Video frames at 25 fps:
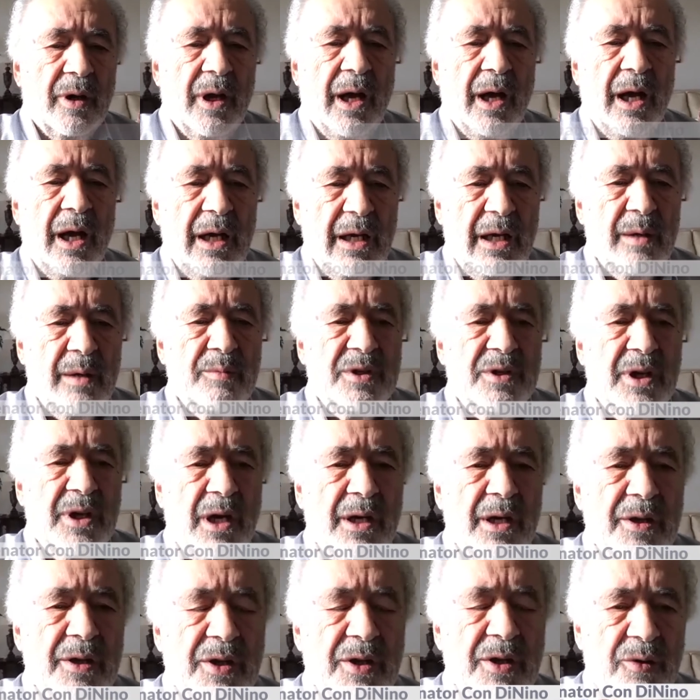I am
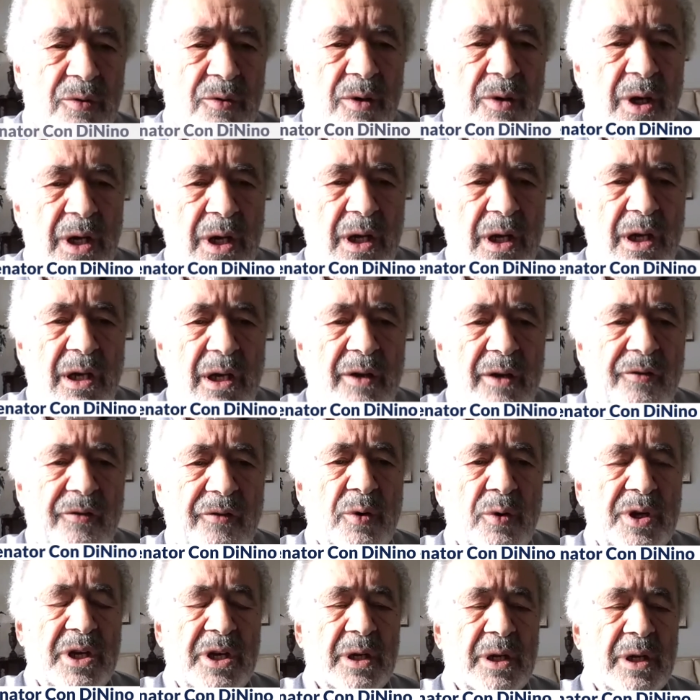telling you, if
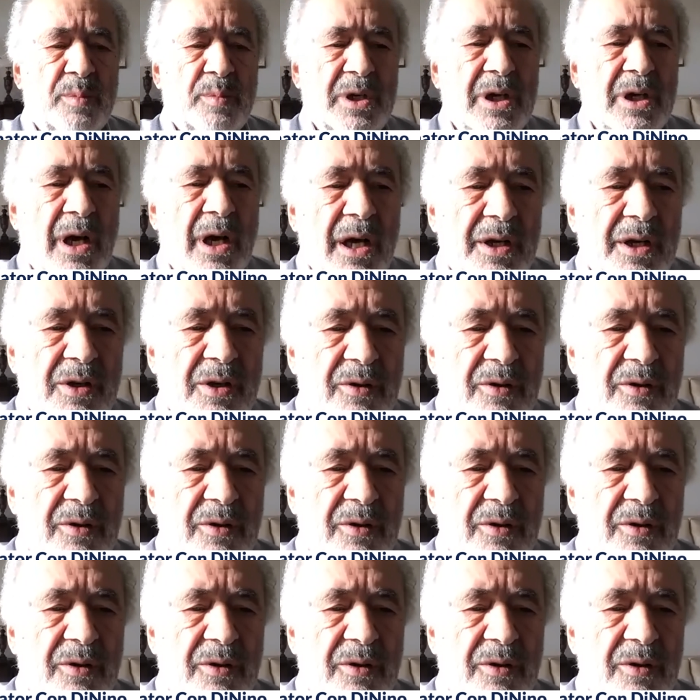we get behind